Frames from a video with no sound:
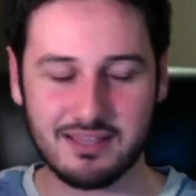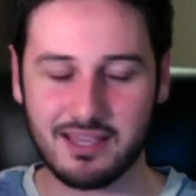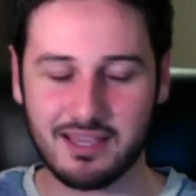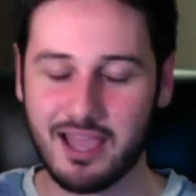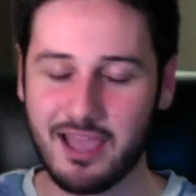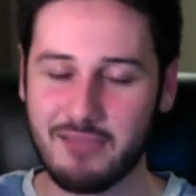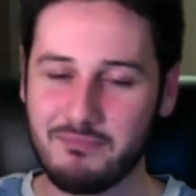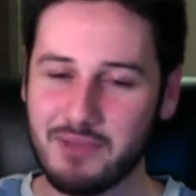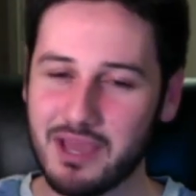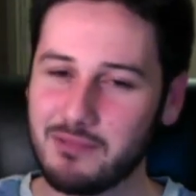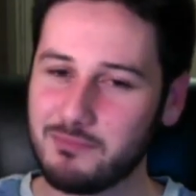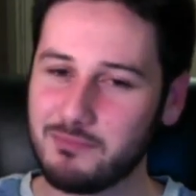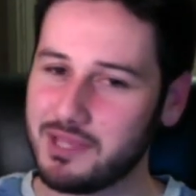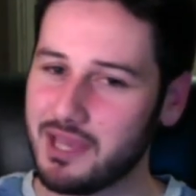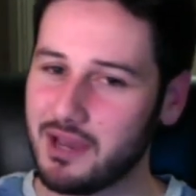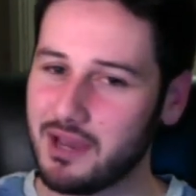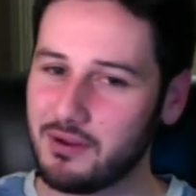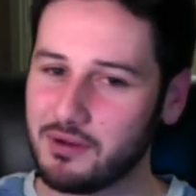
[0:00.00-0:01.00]
like I might
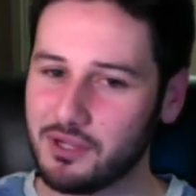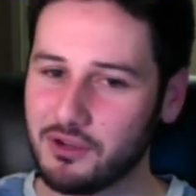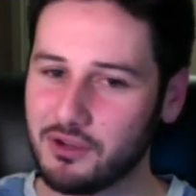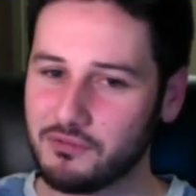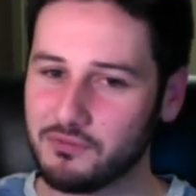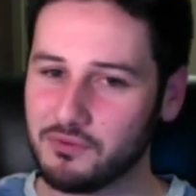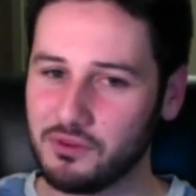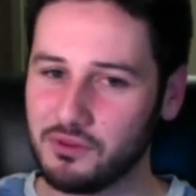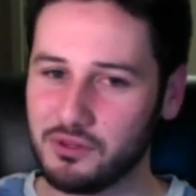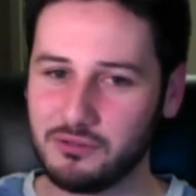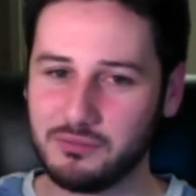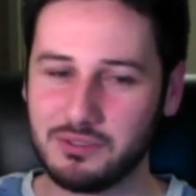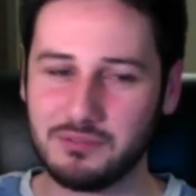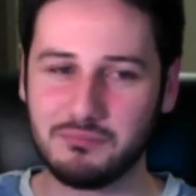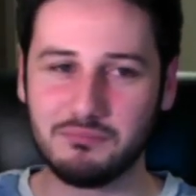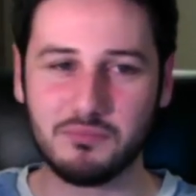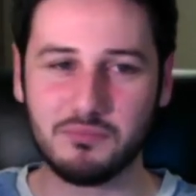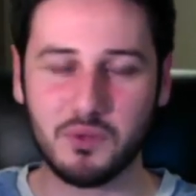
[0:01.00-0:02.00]
be out here for a little
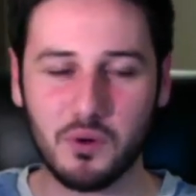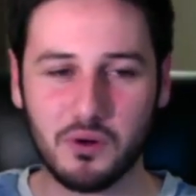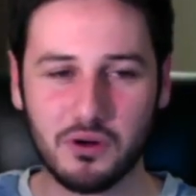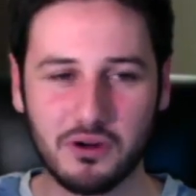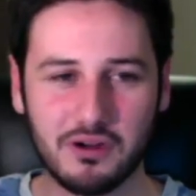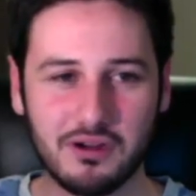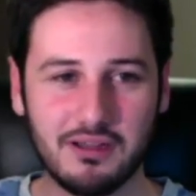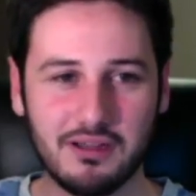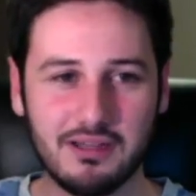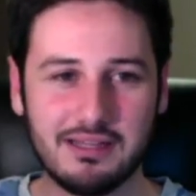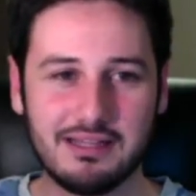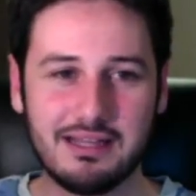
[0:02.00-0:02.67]
bit more.